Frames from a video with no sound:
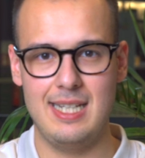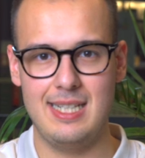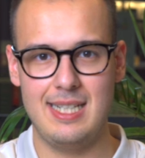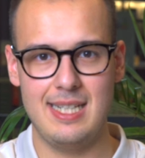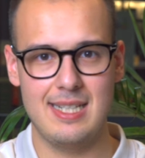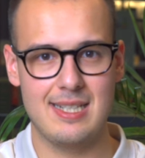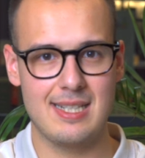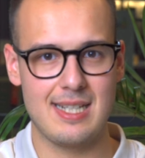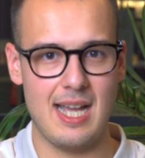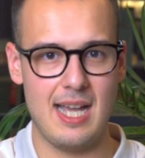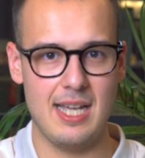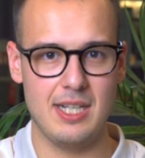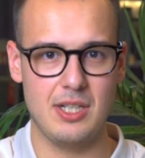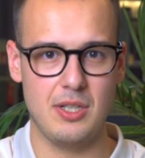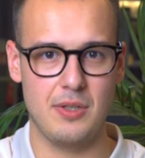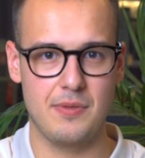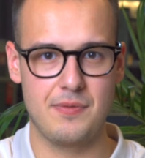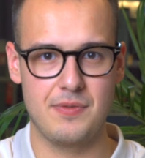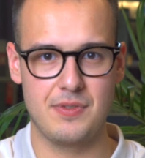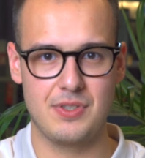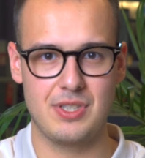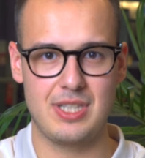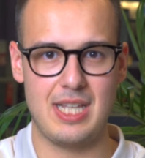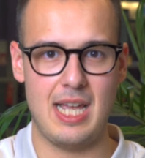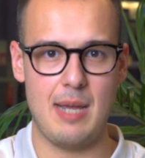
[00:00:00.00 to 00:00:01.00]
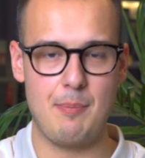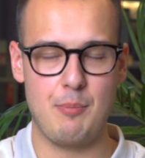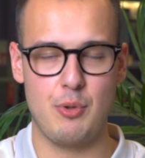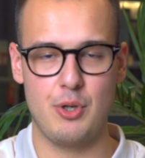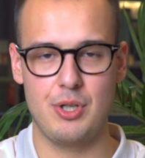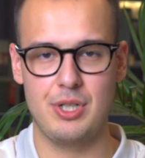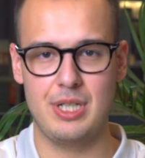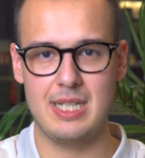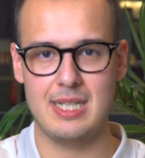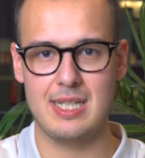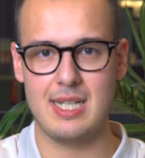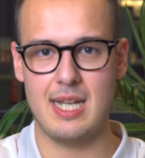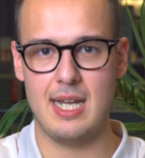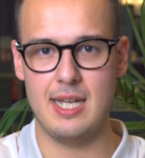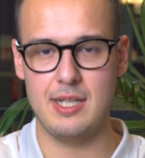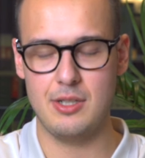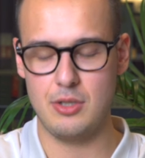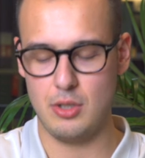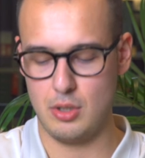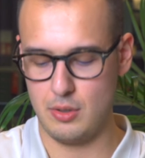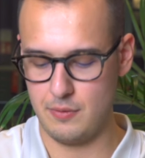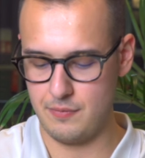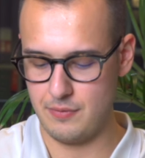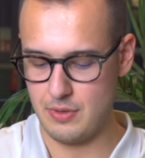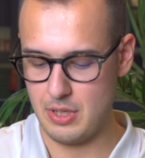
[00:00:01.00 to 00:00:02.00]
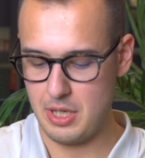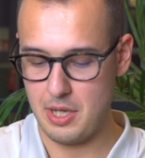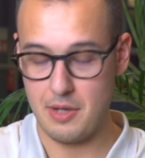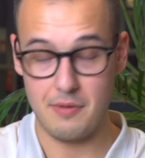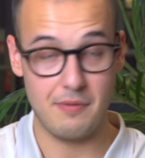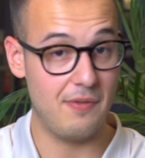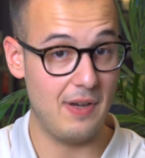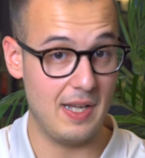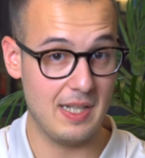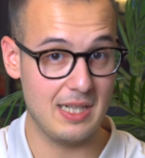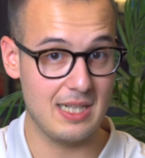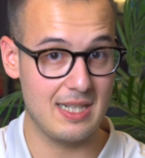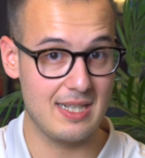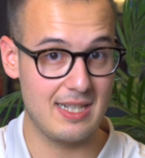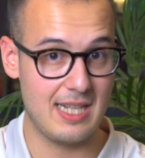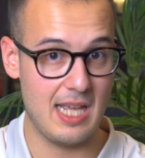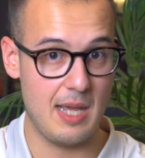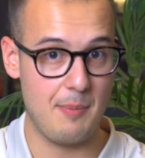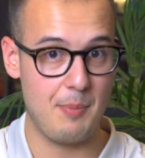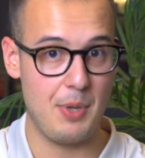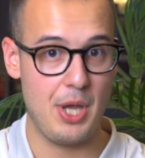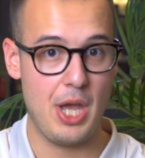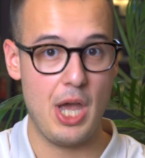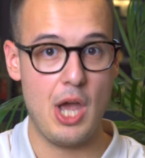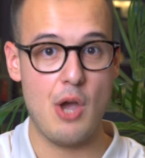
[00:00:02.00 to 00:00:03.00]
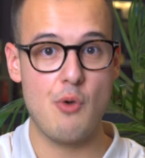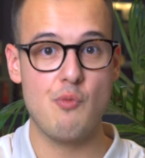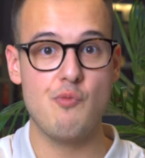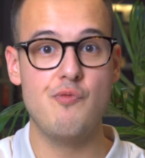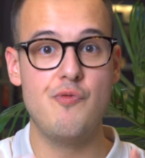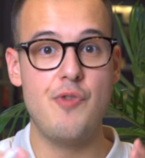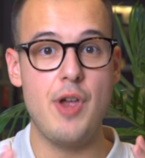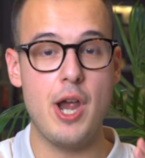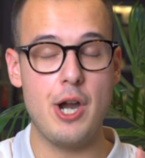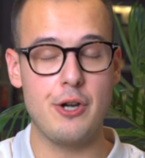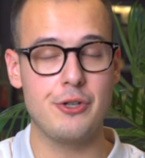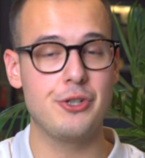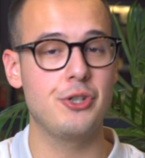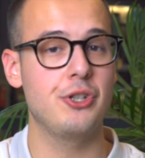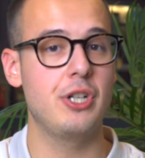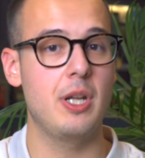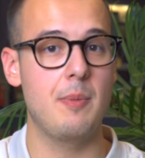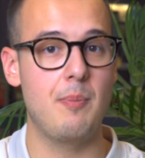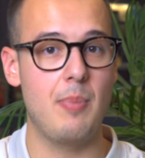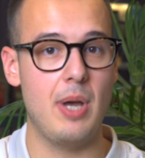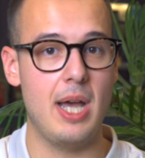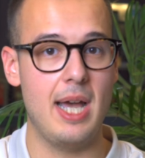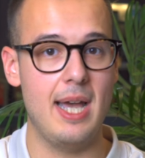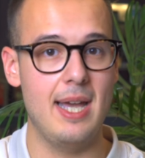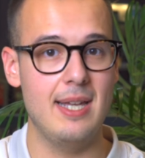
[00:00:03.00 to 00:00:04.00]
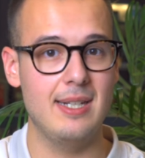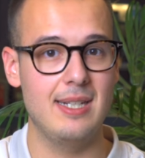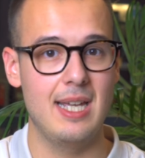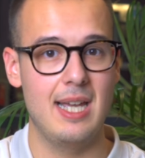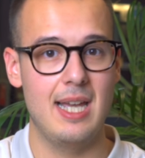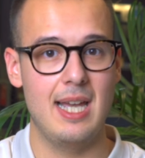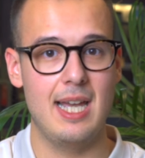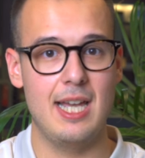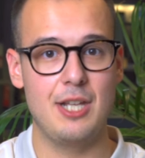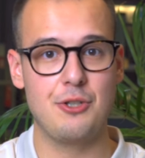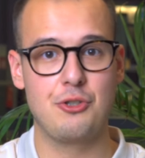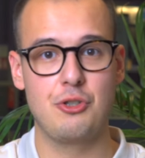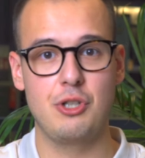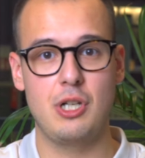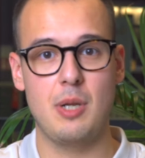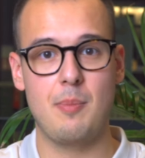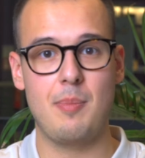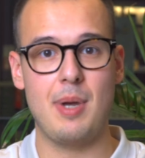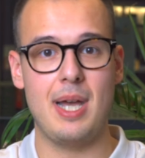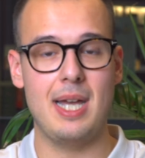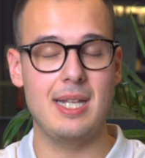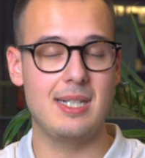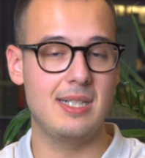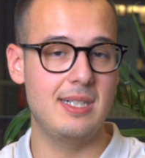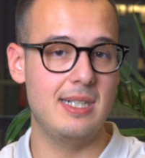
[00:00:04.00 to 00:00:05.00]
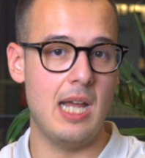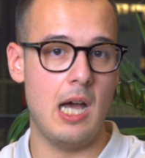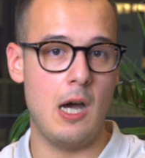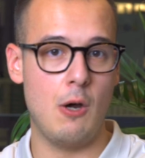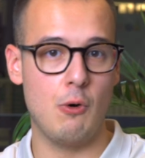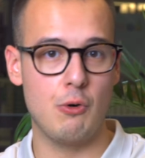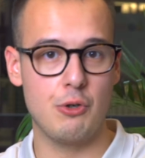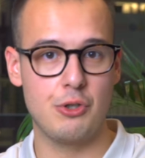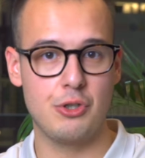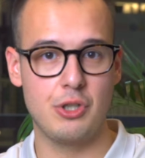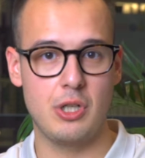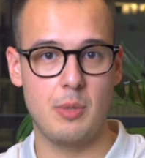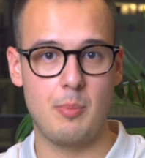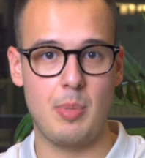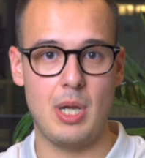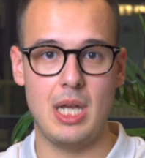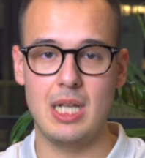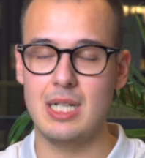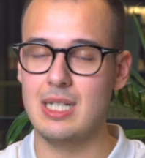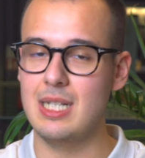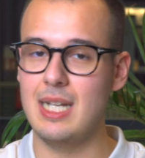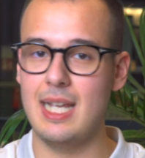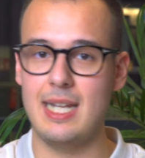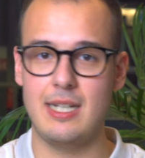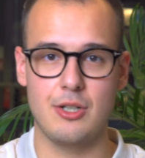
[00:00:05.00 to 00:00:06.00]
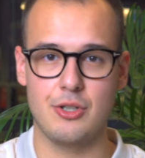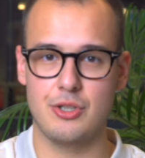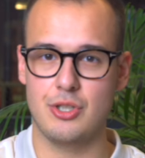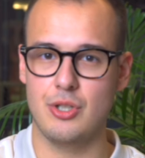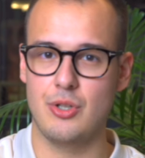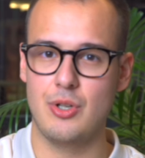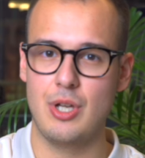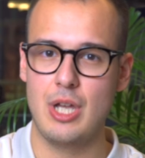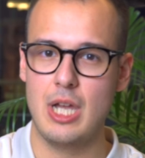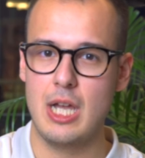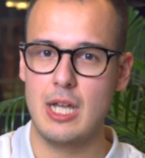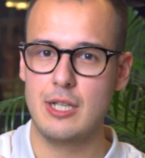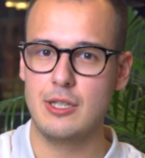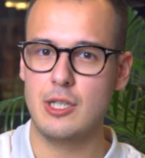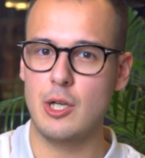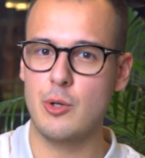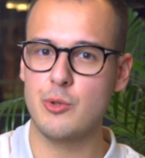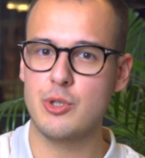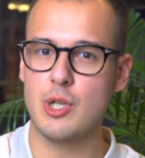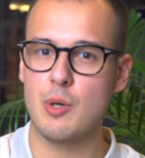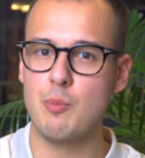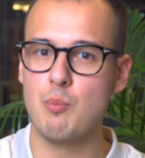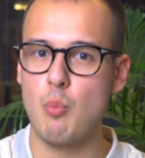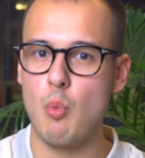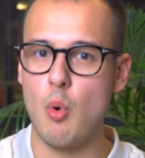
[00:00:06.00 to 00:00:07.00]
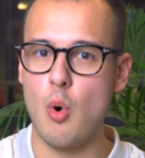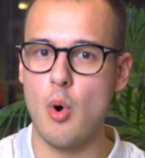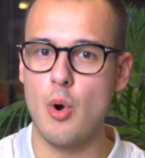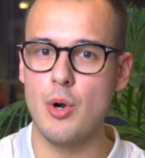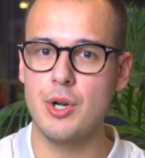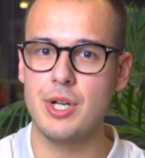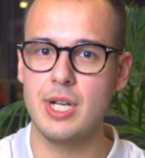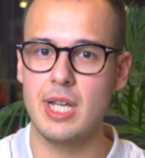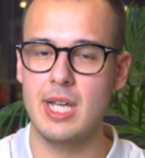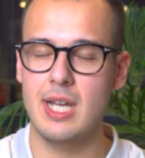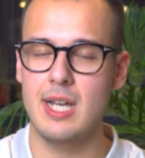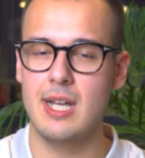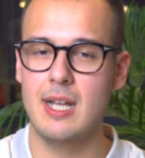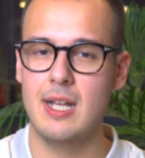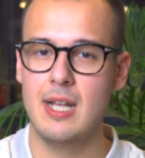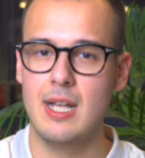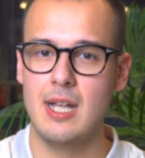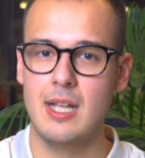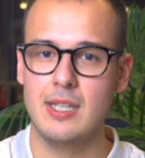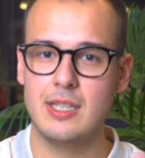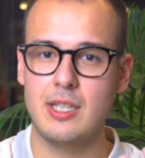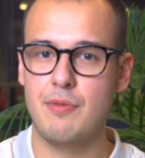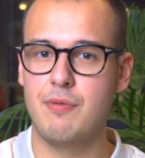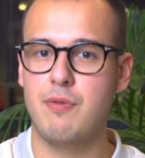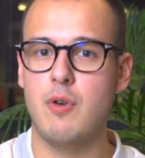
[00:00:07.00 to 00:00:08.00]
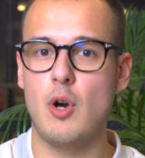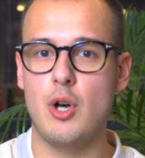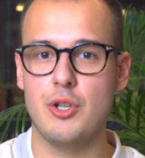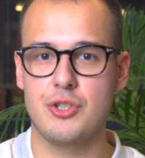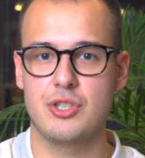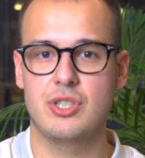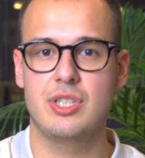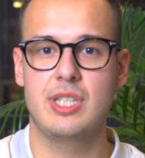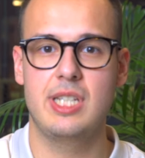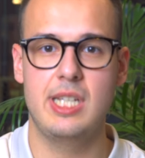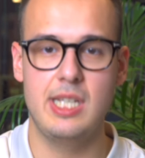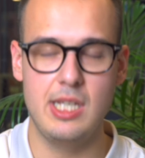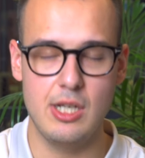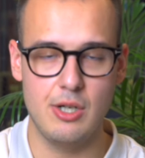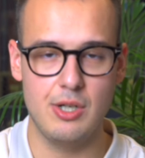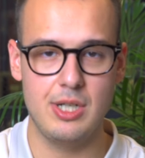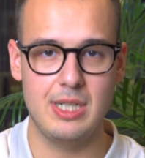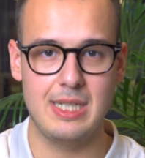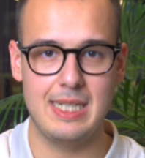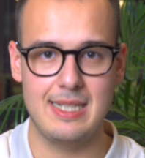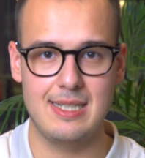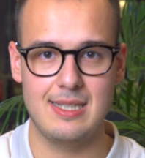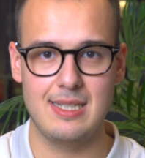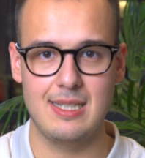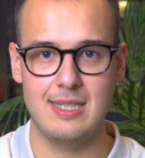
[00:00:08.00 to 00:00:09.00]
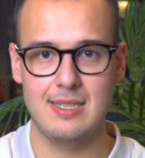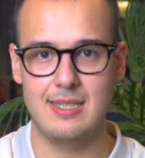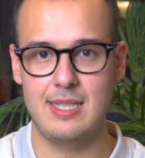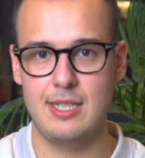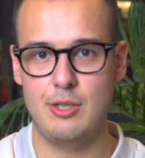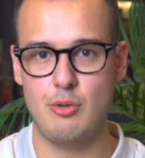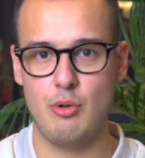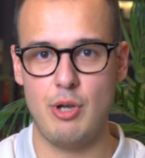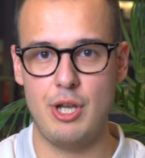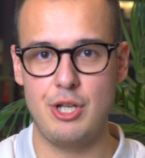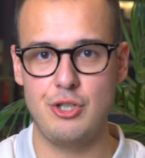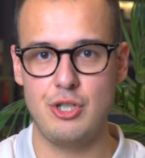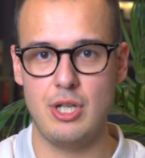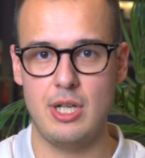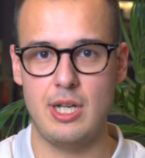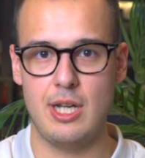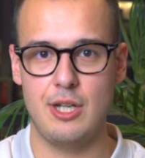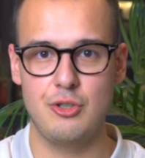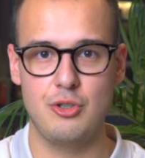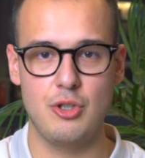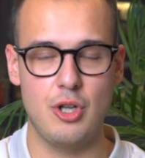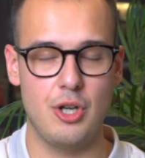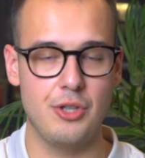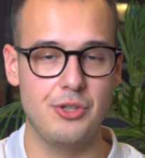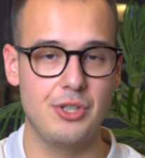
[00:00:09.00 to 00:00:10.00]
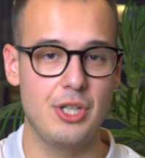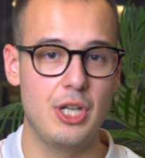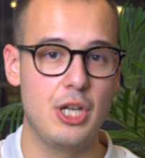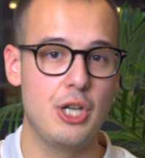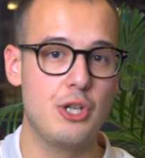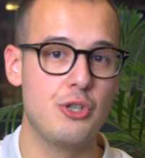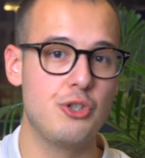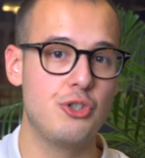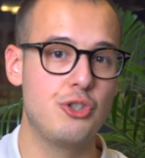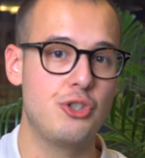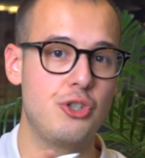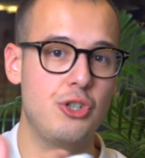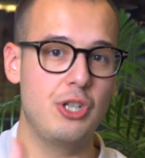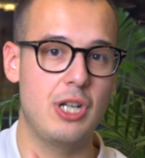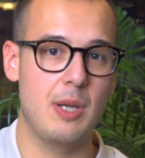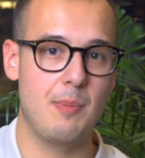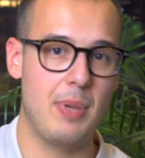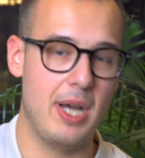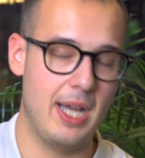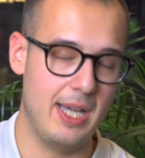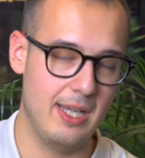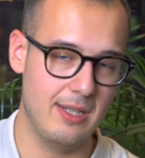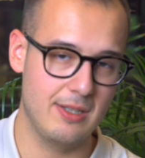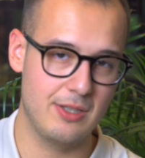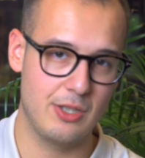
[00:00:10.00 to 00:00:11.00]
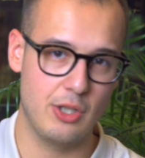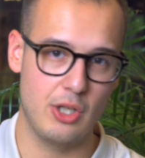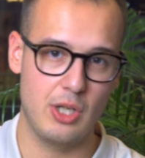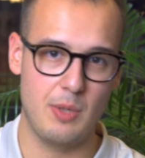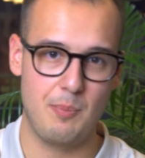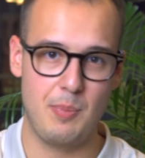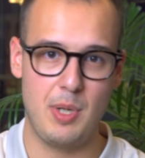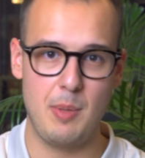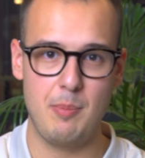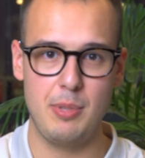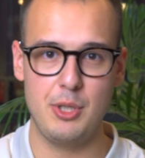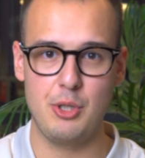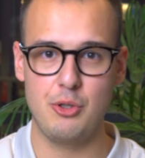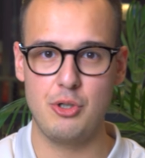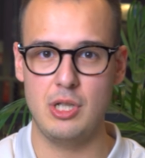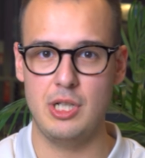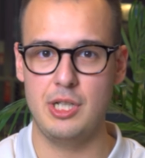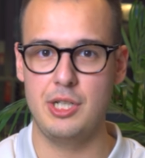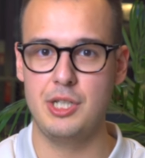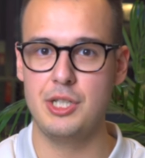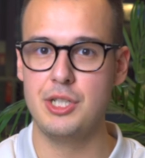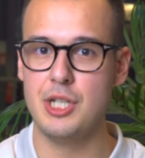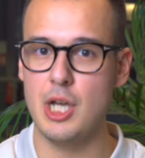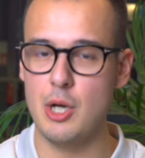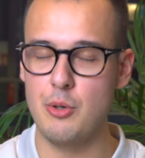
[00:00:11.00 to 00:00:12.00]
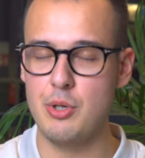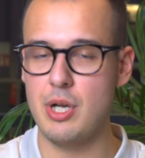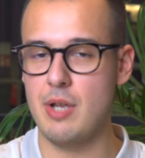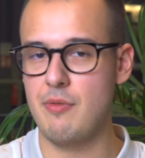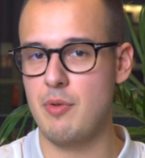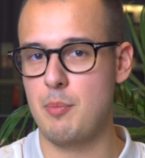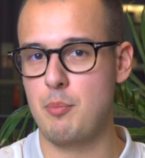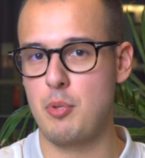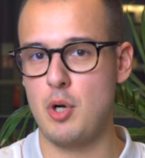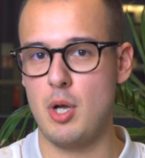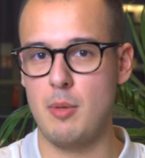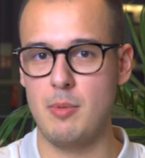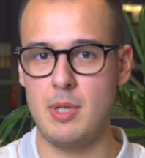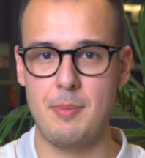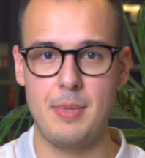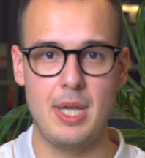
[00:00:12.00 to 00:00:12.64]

kind of step or in this kind of funnel step, where should I buy it, and should I buy it now or should I buy it later? So those are more the thoughts here in this situation, and not should I buy it. So the people usually know they have a problem